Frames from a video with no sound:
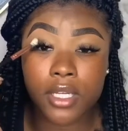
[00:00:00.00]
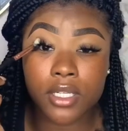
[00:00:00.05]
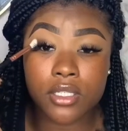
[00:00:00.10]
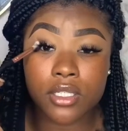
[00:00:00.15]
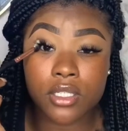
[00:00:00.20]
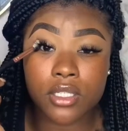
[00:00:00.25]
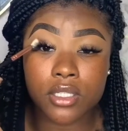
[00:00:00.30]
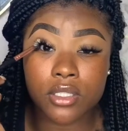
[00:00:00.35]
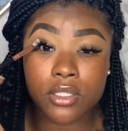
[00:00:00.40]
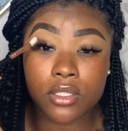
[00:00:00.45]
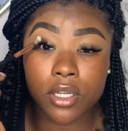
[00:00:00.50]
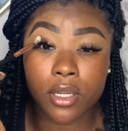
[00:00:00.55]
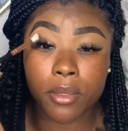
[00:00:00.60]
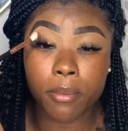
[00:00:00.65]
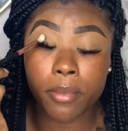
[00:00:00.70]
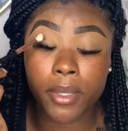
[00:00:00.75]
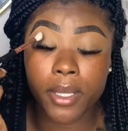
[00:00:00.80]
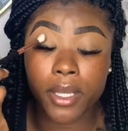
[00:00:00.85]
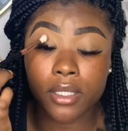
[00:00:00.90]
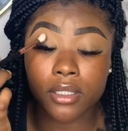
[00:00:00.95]
and just start
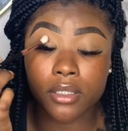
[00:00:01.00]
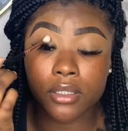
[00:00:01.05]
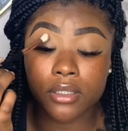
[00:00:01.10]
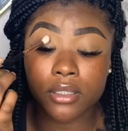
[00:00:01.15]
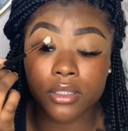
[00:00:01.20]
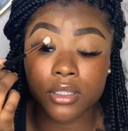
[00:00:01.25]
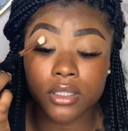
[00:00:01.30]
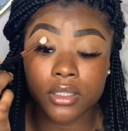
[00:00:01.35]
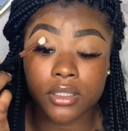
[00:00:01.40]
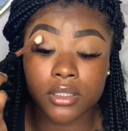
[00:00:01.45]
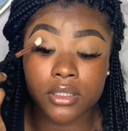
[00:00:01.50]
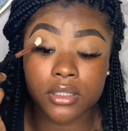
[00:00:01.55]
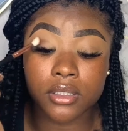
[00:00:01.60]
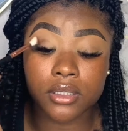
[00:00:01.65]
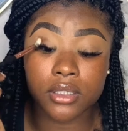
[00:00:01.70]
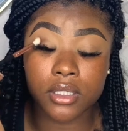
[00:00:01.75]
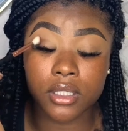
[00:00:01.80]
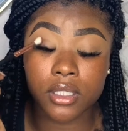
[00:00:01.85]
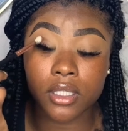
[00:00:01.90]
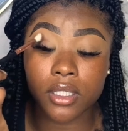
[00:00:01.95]
packing this
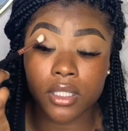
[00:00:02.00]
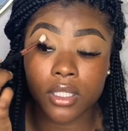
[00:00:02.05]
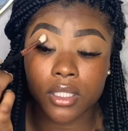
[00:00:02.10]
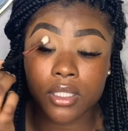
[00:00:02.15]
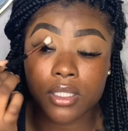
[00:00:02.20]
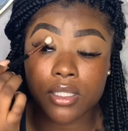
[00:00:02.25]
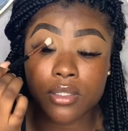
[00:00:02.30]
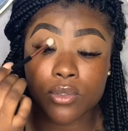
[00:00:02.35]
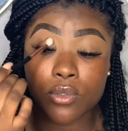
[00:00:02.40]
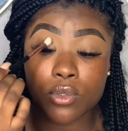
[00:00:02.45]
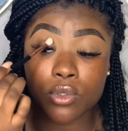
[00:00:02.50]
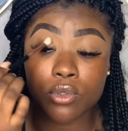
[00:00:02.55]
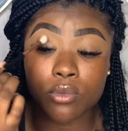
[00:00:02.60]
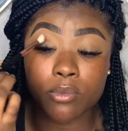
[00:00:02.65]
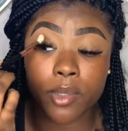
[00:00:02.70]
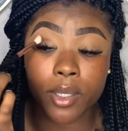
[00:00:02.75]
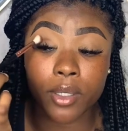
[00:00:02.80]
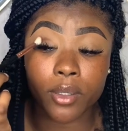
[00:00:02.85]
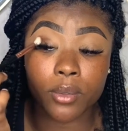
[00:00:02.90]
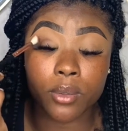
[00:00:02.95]
into
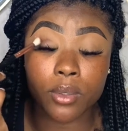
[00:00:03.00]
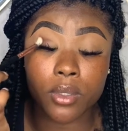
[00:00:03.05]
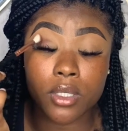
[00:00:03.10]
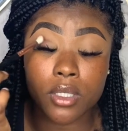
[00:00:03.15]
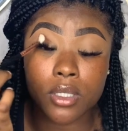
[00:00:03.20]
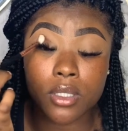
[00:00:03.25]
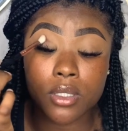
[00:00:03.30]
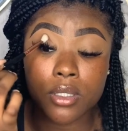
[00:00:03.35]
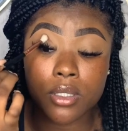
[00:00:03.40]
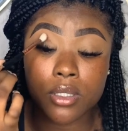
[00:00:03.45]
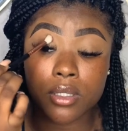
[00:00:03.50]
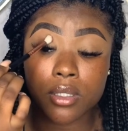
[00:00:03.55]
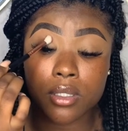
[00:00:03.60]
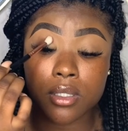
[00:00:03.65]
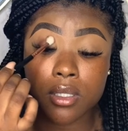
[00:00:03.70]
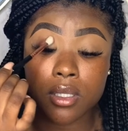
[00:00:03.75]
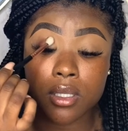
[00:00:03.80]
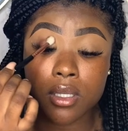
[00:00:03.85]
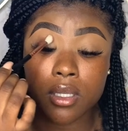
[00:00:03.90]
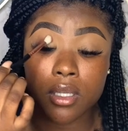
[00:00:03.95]
my crease.
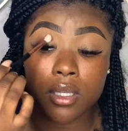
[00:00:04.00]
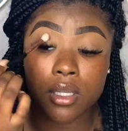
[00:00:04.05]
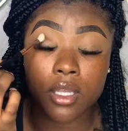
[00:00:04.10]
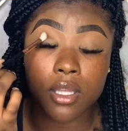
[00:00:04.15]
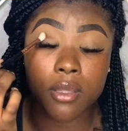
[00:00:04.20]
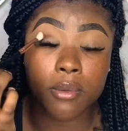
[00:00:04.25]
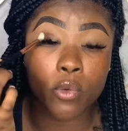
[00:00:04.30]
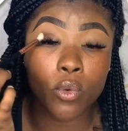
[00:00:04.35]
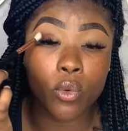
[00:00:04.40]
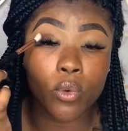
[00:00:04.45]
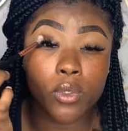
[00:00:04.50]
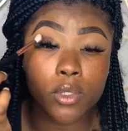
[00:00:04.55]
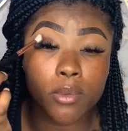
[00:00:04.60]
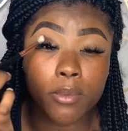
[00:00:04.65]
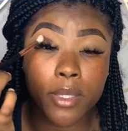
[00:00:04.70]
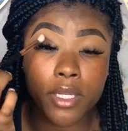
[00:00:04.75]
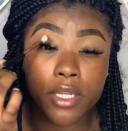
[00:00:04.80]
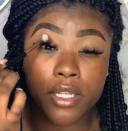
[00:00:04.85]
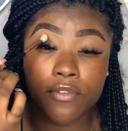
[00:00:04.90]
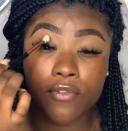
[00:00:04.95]
And only
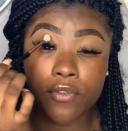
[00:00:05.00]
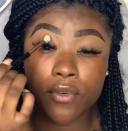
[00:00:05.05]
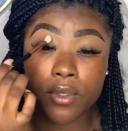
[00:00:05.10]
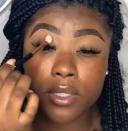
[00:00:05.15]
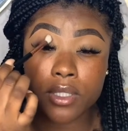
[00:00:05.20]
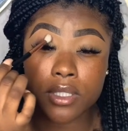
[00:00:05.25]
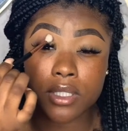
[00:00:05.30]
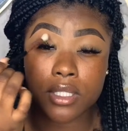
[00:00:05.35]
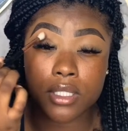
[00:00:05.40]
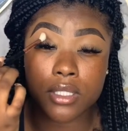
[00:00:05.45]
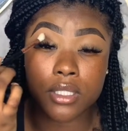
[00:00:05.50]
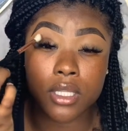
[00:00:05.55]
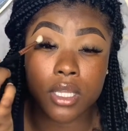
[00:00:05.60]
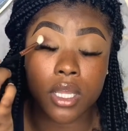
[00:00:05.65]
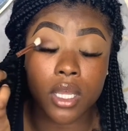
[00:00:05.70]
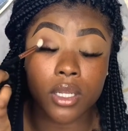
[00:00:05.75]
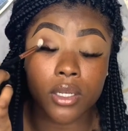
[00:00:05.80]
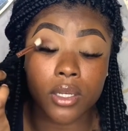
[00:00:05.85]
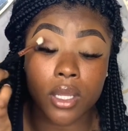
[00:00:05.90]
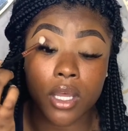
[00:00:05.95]
mainly focus this
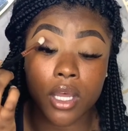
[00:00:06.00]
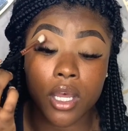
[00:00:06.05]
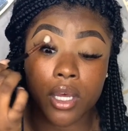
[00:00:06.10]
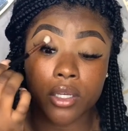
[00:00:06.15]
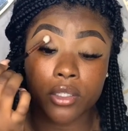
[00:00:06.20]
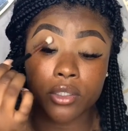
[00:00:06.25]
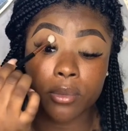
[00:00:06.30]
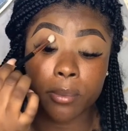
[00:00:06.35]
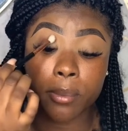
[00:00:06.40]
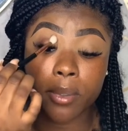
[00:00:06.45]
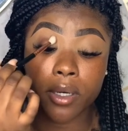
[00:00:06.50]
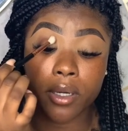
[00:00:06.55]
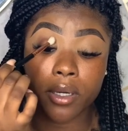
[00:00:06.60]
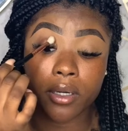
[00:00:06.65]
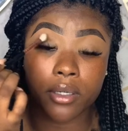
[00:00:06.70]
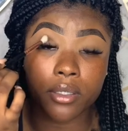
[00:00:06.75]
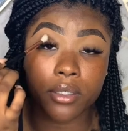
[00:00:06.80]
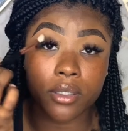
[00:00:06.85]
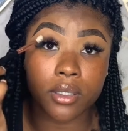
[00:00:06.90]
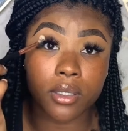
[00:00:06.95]
on the outer
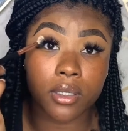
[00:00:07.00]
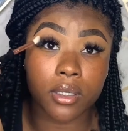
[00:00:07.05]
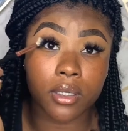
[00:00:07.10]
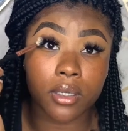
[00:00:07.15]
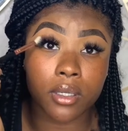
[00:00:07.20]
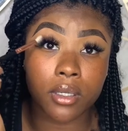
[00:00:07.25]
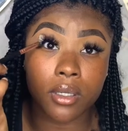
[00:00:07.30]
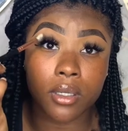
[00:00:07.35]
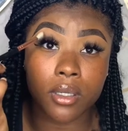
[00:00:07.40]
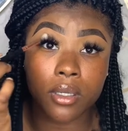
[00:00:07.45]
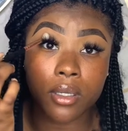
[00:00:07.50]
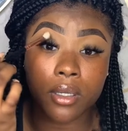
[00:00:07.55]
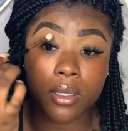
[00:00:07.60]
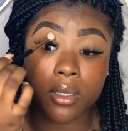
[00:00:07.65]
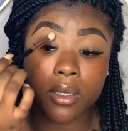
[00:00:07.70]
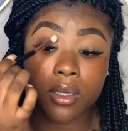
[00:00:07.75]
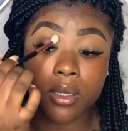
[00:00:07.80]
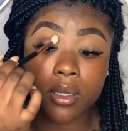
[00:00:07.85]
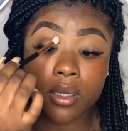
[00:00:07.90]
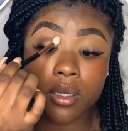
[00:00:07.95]
part
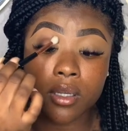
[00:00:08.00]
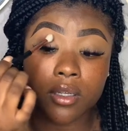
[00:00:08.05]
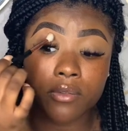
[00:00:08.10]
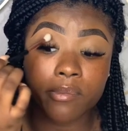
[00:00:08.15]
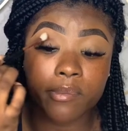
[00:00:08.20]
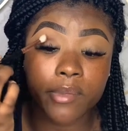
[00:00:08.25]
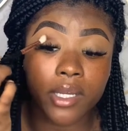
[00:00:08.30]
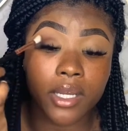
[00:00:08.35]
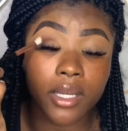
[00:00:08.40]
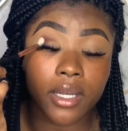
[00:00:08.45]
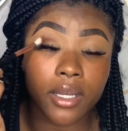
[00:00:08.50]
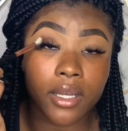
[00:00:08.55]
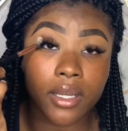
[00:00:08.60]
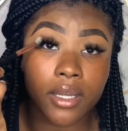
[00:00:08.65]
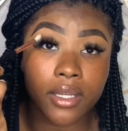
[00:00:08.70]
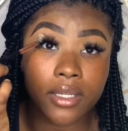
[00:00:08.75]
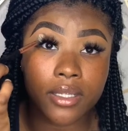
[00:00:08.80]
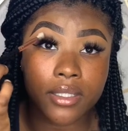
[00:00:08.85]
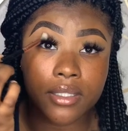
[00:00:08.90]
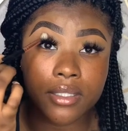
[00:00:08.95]
of my
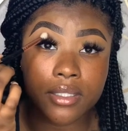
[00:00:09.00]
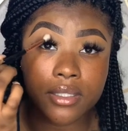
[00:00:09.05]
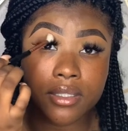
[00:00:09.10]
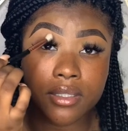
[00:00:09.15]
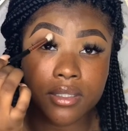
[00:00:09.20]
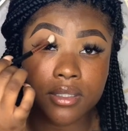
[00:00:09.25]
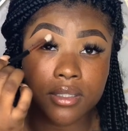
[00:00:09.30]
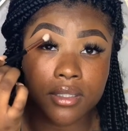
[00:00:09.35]
eyes